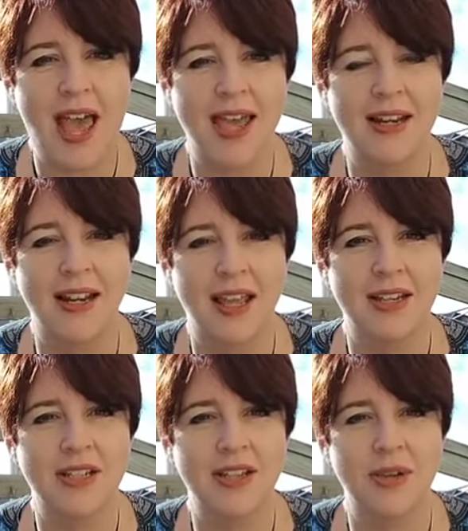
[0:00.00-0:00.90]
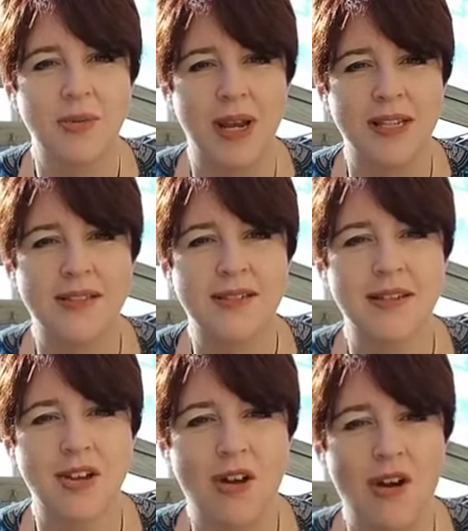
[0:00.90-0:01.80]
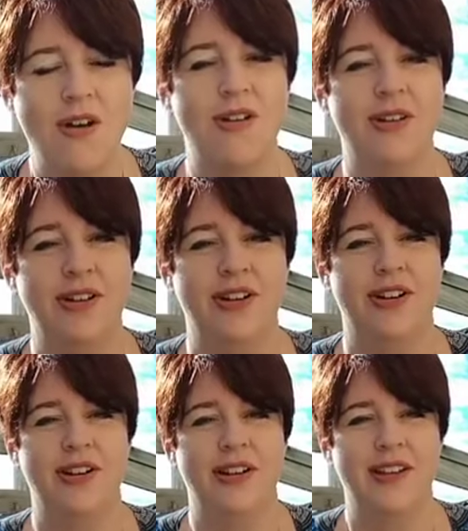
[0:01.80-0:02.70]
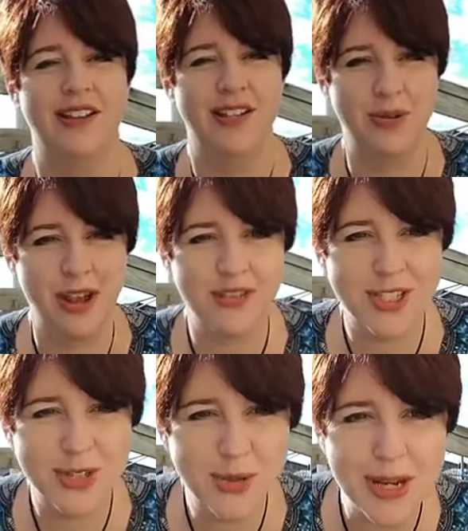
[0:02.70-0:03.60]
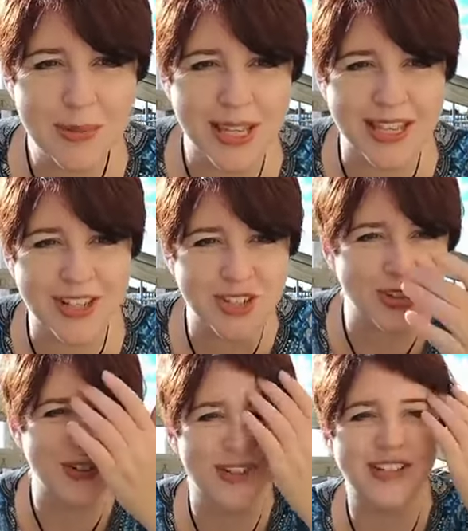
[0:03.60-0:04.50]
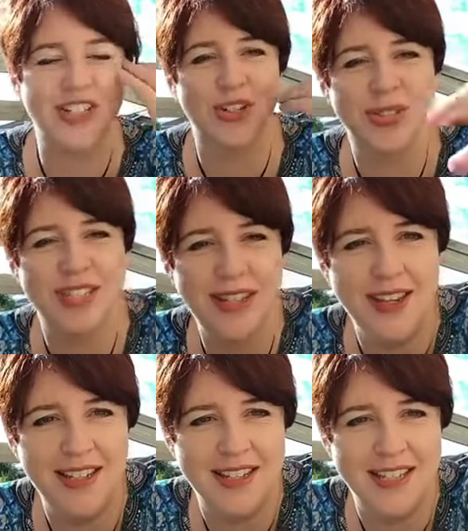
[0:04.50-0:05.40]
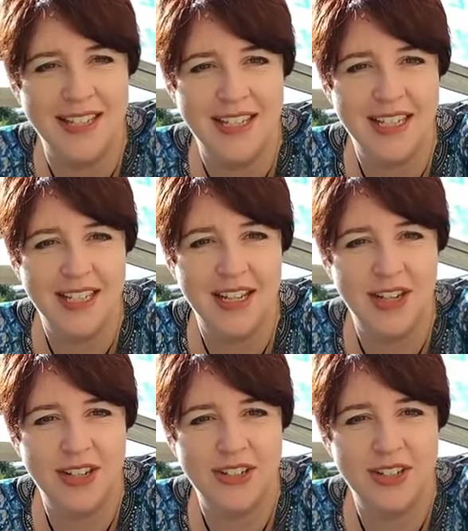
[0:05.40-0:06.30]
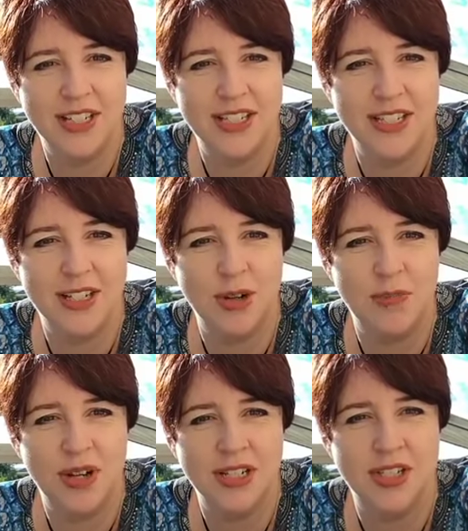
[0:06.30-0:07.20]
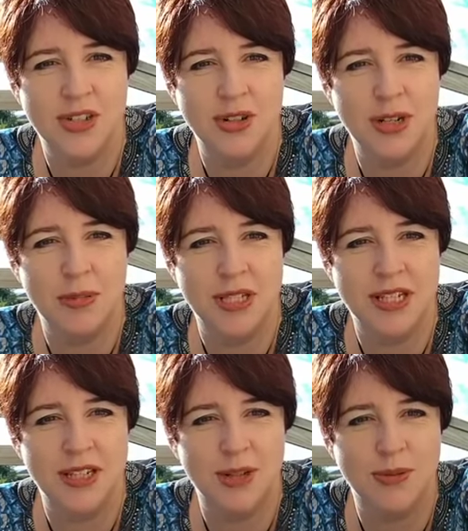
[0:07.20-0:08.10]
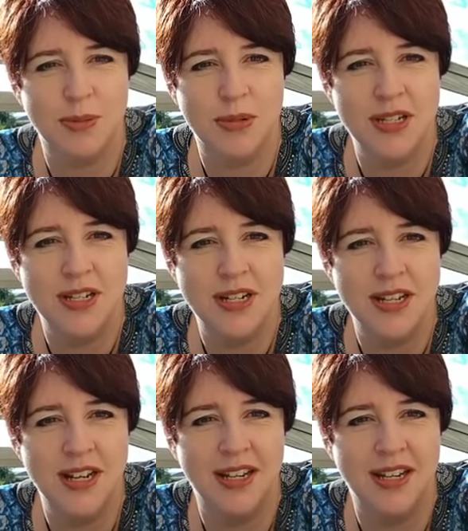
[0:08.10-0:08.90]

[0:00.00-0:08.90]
and let the rest go. Do I have a streaming issue, Chelsea? I trust it's not my stream that's interrupted.